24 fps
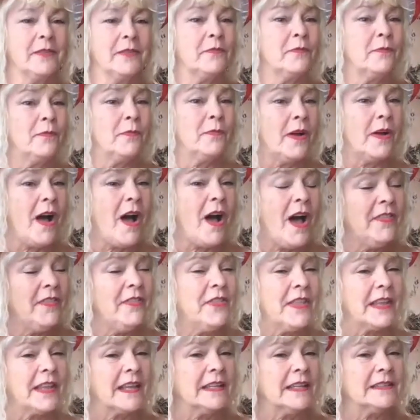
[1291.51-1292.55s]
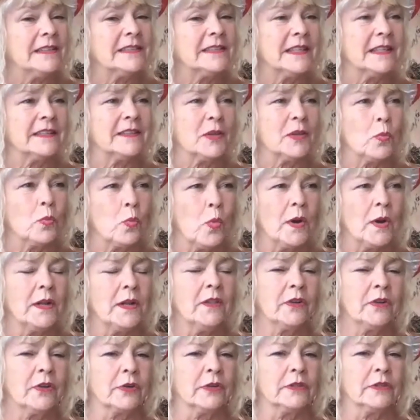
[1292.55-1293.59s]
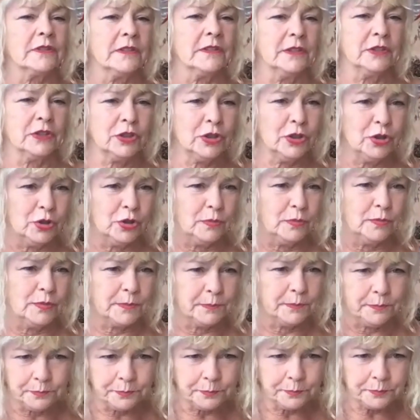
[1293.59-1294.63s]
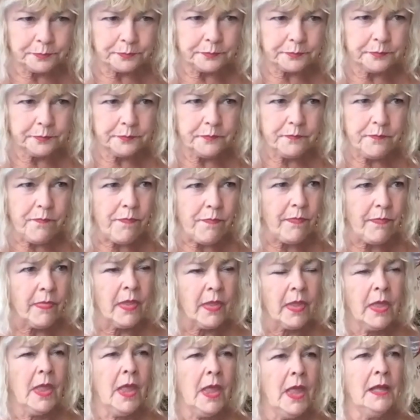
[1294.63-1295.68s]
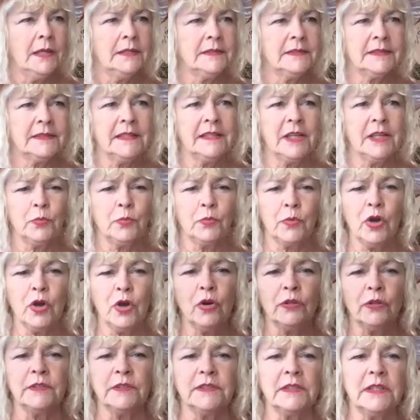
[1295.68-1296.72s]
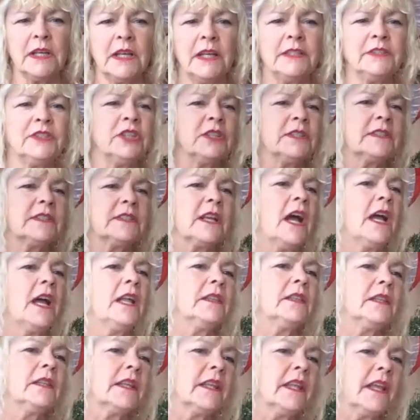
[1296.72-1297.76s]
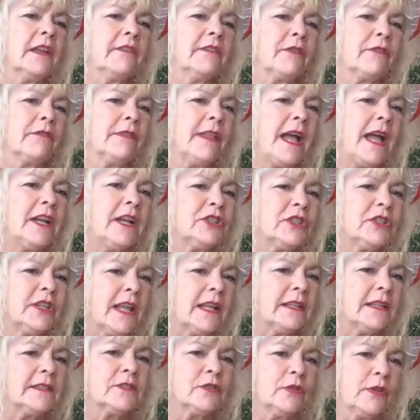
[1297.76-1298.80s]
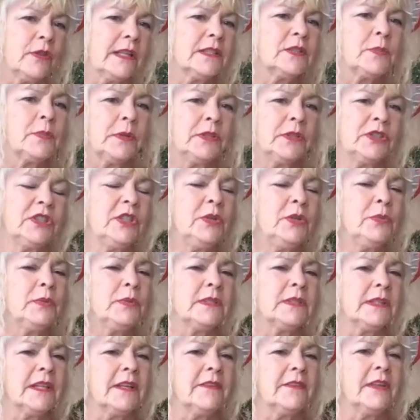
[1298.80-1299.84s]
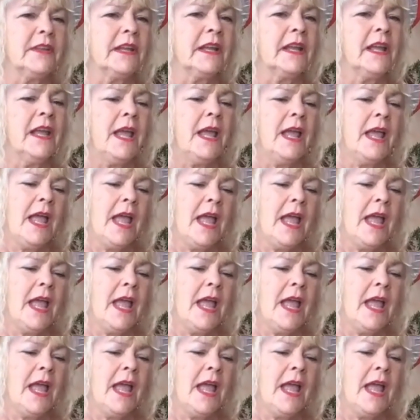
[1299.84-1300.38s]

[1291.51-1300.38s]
The odd thing is that one of the girls in the Tubes, Cindy Rhodes, had just gotten the gig for Flashdance, so that's why she was leaving.